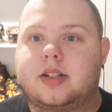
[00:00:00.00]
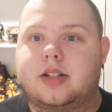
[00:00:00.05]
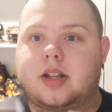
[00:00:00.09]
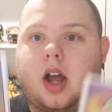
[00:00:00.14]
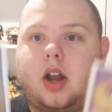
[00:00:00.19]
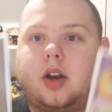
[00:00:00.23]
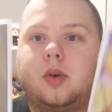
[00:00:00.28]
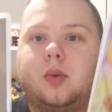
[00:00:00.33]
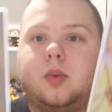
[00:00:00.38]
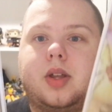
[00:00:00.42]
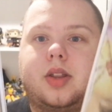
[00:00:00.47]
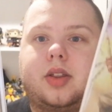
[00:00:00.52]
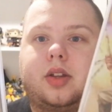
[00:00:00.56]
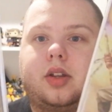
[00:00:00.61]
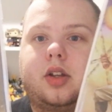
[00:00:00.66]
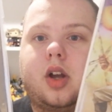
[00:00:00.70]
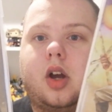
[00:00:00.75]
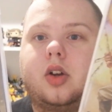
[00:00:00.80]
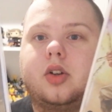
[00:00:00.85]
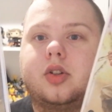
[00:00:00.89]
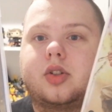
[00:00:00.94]
done
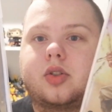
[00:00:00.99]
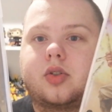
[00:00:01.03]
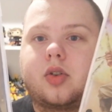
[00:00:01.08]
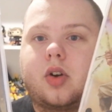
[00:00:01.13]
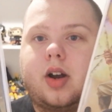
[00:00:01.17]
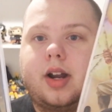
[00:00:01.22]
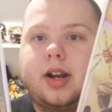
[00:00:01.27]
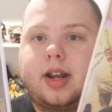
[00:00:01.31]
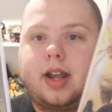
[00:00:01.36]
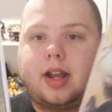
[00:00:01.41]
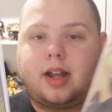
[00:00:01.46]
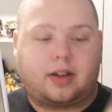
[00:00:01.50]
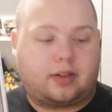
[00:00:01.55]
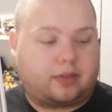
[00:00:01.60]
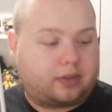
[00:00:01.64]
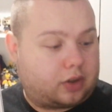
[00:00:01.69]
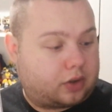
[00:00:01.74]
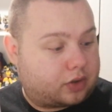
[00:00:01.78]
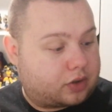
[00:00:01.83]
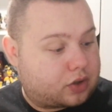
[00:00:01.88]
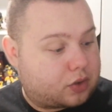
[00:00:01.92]
with Ghost Rider.
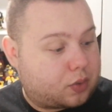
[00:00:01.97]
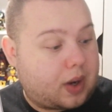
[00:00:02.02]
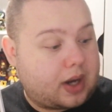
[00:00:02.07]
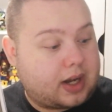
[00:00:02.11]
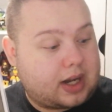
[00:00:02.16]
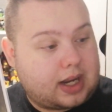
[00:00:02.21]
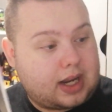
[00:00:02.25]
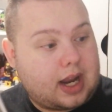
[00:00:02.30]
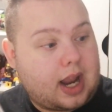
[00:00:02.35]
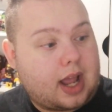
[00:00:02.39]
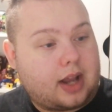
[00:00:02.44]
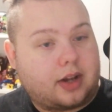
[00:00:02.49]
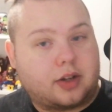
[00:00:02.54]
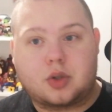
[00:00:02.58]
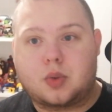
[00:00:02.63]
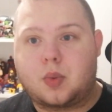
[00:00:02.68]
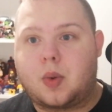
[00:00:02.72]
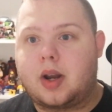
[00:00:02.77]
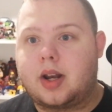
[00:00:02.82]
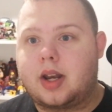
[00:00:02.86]
I've got 20 and